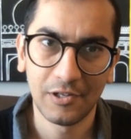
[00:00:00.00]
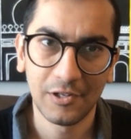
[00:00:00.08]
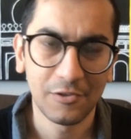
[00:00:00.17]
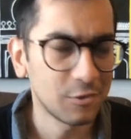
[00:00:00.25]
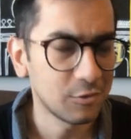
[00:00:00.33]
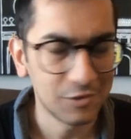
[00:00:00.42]

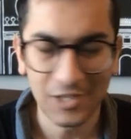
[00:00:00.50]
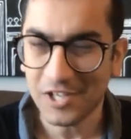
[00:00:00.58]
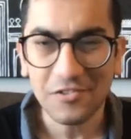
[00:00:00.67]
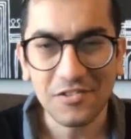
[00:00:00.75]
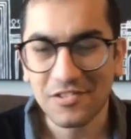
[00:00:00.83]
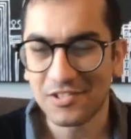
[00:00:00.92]
So
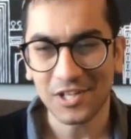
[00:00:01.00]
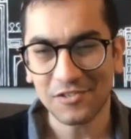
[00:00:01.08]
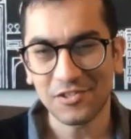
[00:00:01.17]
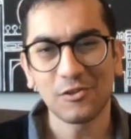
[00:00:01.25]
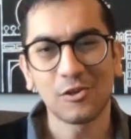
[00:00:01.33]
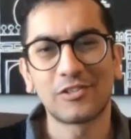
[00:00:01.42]
does
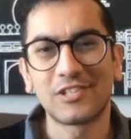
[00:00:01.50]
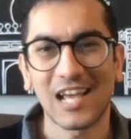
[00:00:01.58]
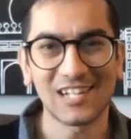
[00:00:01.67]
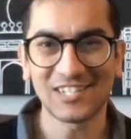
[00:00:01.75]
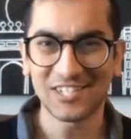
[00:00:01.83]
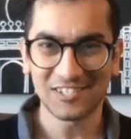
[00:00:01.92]
the
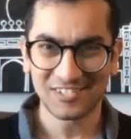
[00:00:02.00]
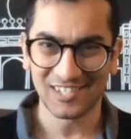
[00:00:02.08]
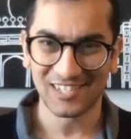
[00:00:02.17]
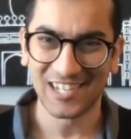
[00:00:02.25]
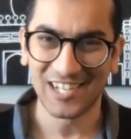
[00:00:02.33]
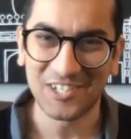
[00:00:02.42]
nostalgia
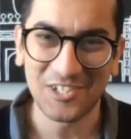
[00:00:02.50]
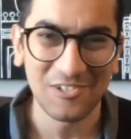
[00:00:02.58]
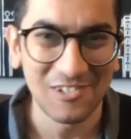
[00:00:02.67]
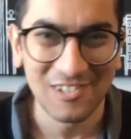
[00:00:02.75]
still hit you,